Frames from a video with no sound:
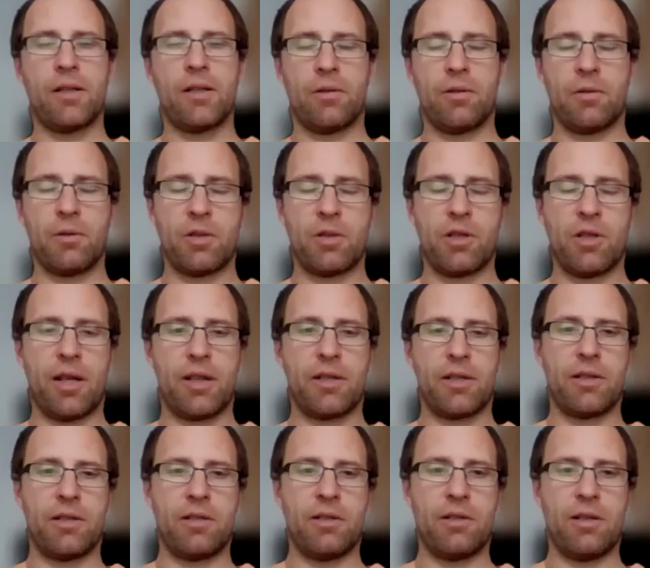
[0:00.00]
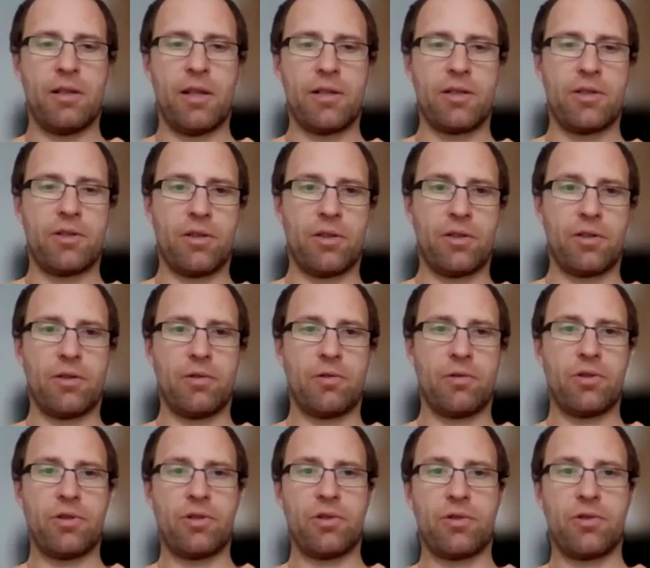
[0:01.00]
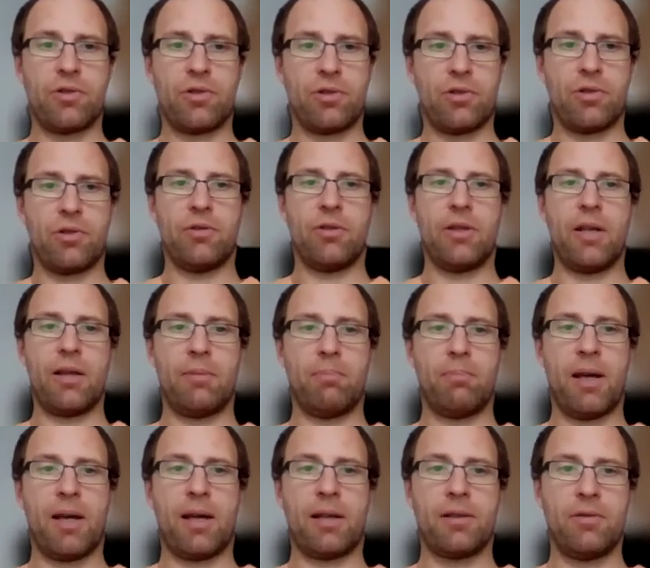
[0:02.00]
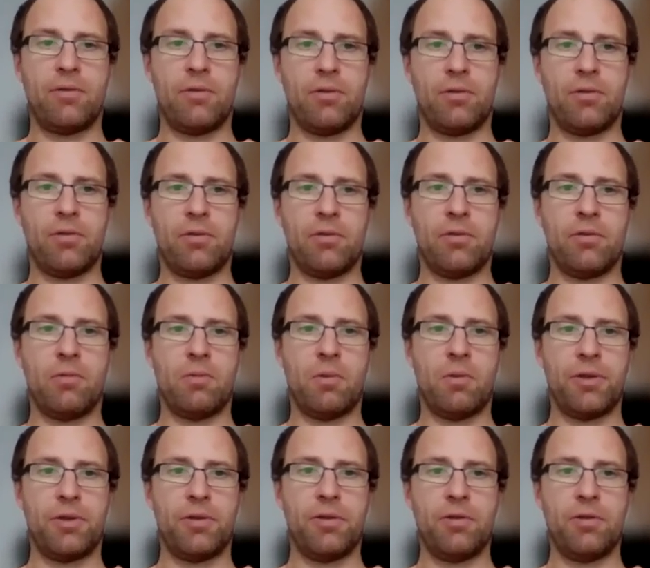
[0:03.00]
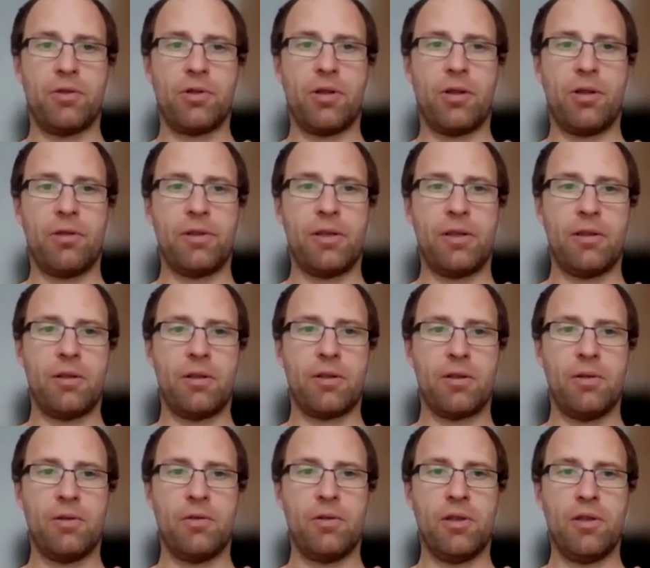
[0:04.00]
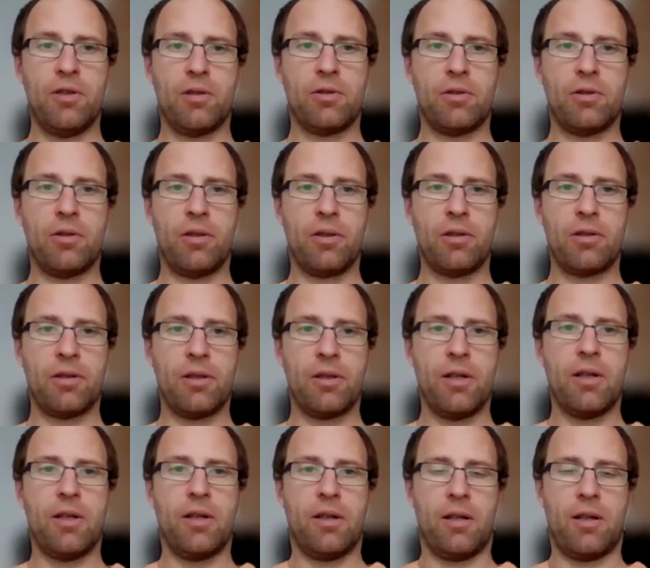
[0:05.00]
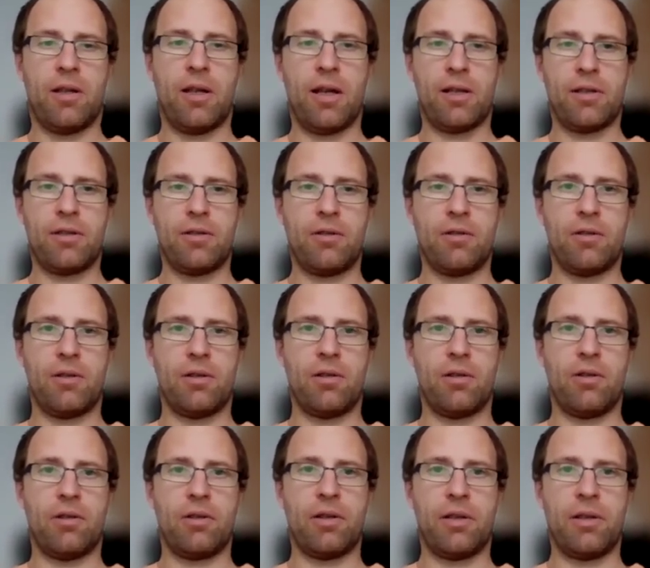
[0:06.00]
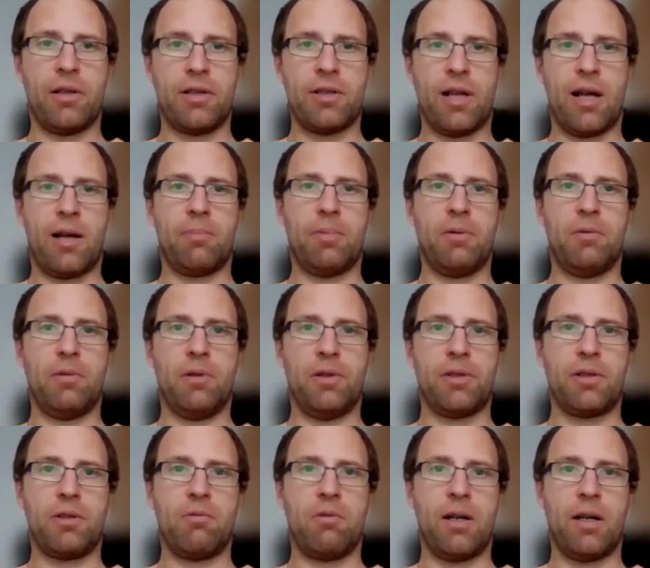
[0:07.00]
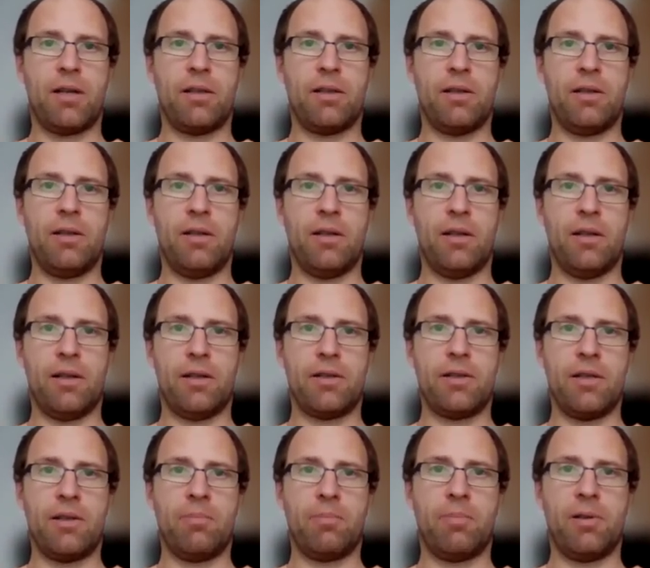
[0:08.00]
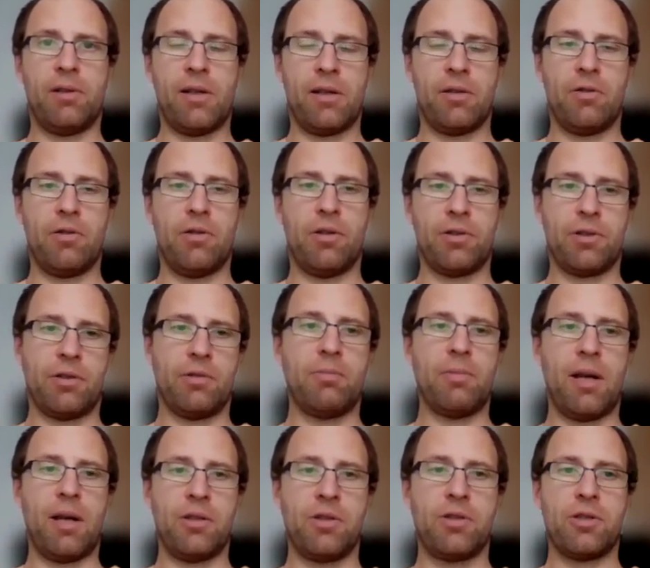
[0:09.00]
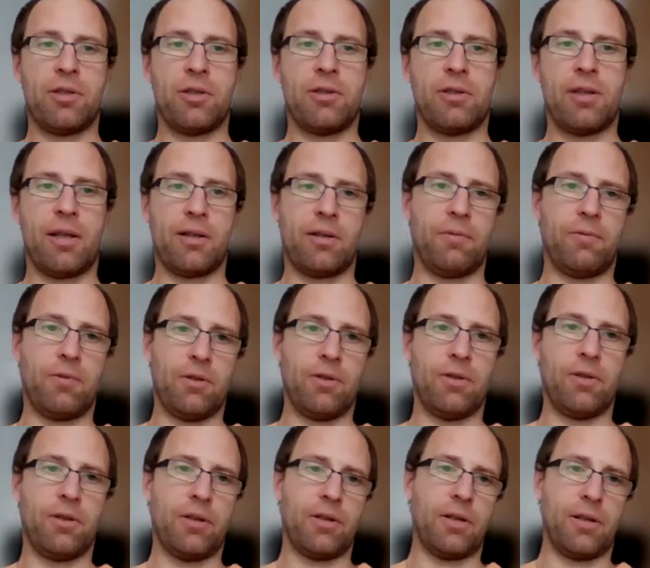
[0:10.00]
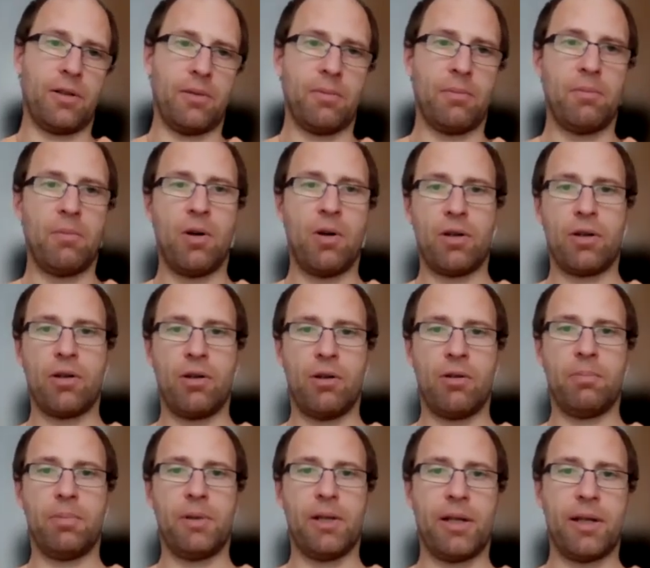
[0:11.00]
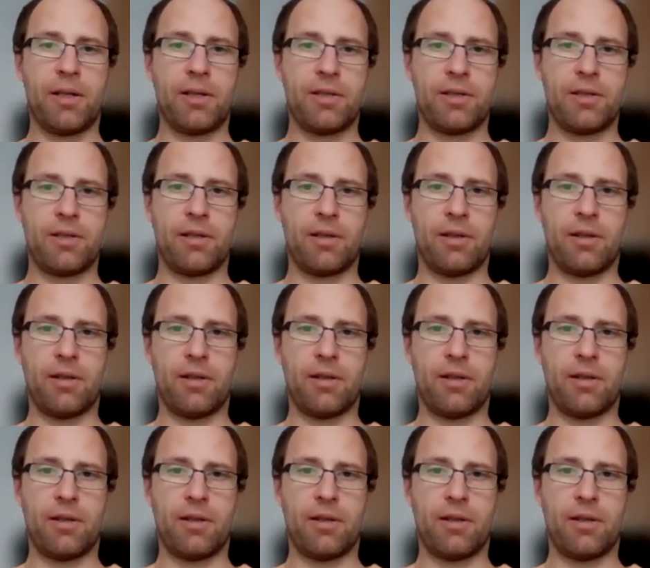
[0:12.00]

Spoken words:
so yes. So to get back to what you showed in your talk, yes, your example was quite simple, and you also mentioned that for more complex